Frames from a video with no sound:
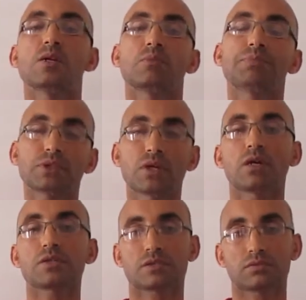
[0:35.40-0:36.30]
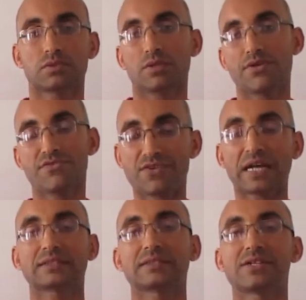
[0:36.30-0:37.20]
Because, in
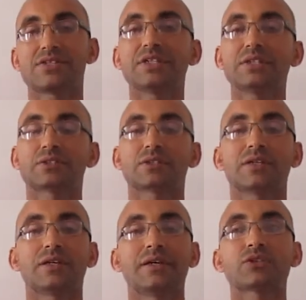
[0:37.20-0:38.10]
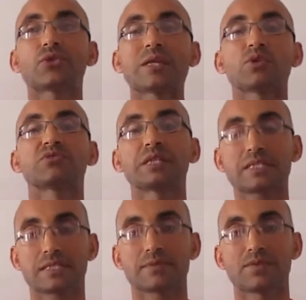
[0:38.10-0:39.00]
fact, these literary
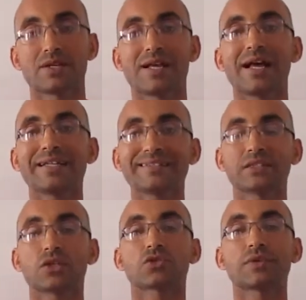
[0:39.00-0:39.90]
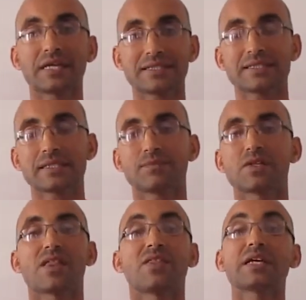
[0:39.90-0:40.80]
movements and trends,
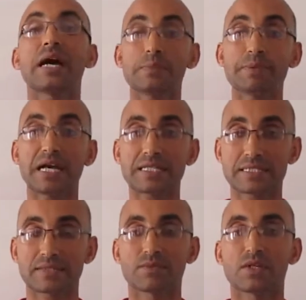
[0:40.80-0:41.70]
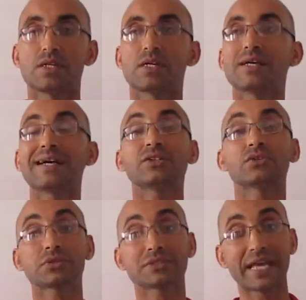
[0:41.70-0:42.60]
they help us
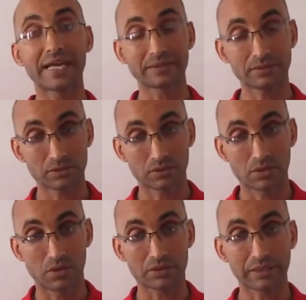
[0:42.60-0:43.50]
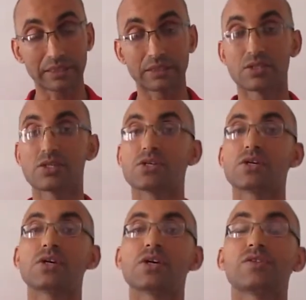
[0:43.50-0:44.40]
understand
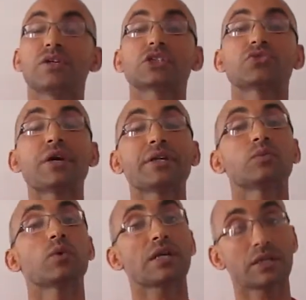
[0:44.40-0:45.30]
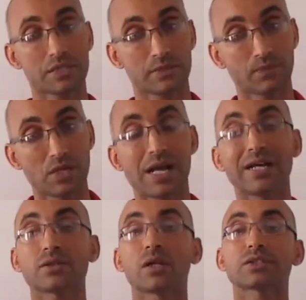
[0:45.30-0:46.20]
the literary works
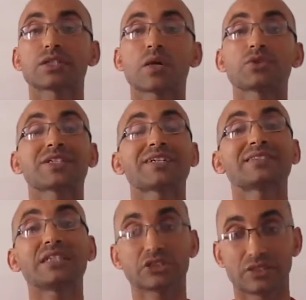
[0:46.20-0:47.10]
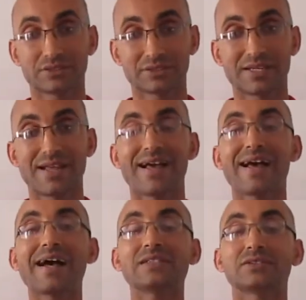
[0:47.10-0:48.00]
and also the conditions
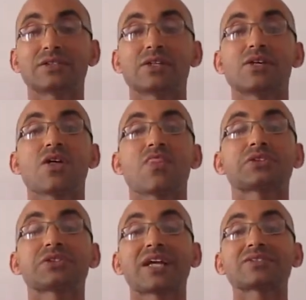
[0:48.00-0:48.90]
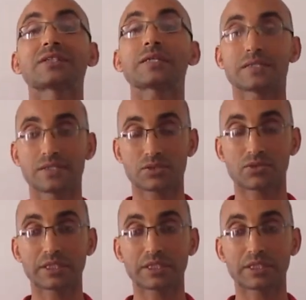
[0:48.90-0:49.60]
and the circumstances